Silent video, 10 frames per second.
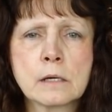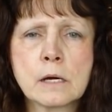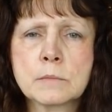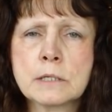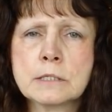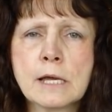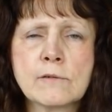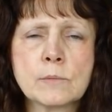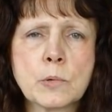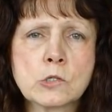Um, you need to
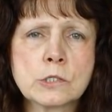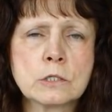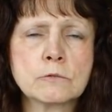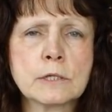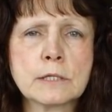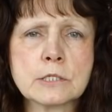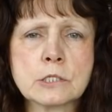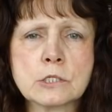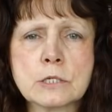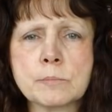have a personal
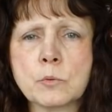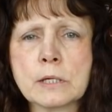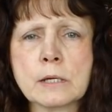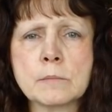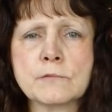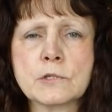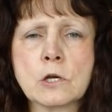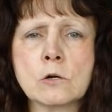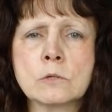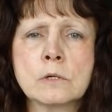relationship with him. If you
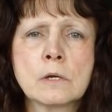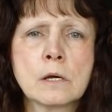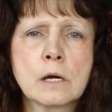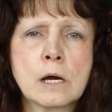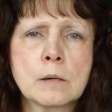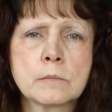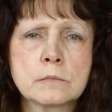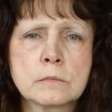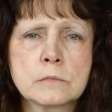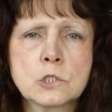don't,
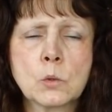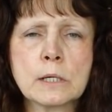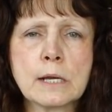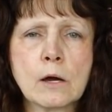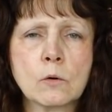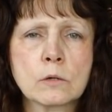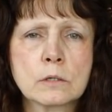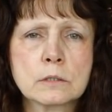um, do it now.